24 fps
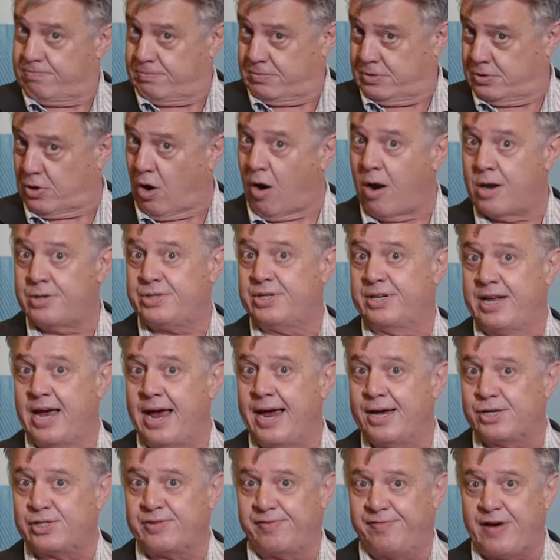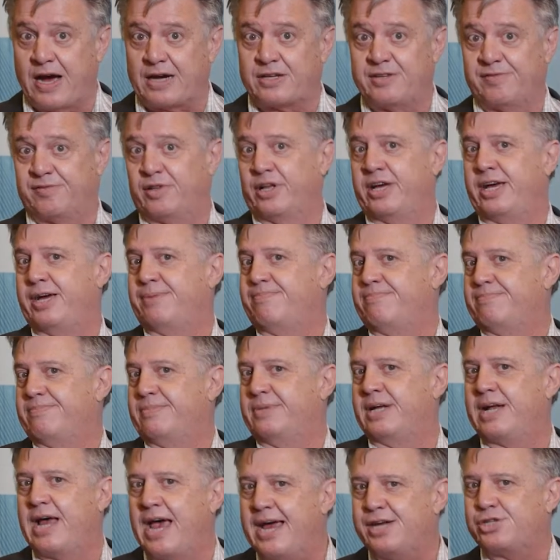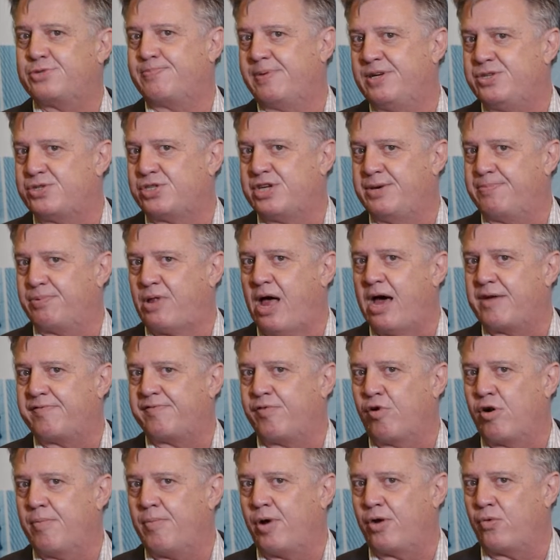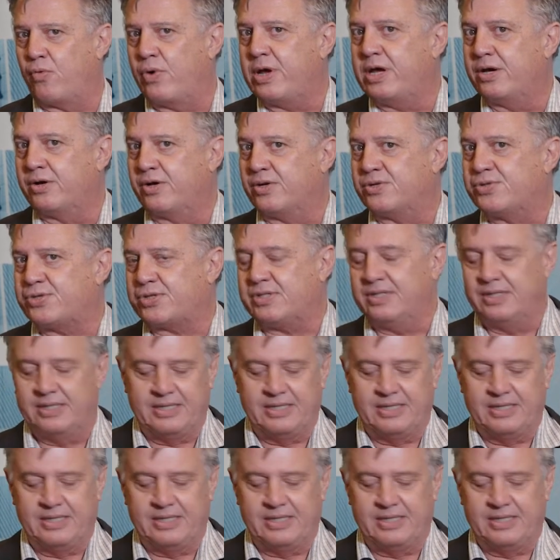car today is effectively an HPC platform on wheels,